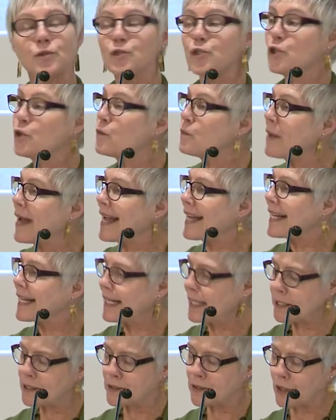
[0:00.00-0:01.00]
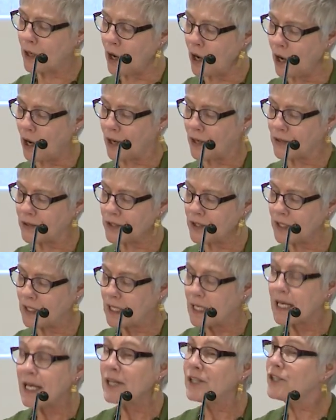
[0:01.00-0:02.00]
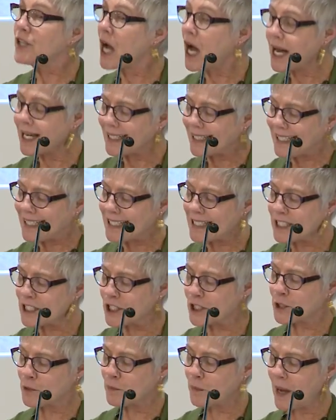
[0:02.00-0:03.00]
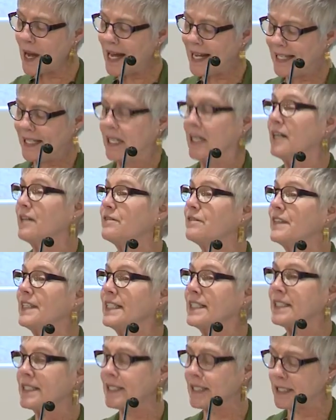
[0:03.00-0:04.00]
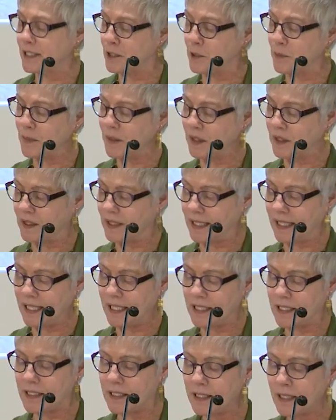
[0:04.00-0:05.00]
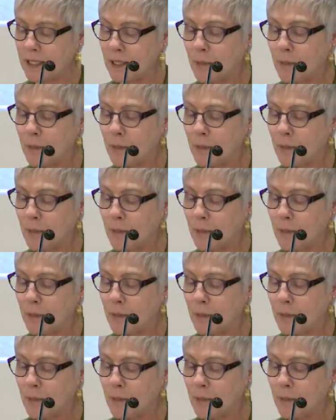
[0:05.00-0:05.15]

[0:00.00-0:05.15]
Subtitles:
to make his art not in spite of his disabilities,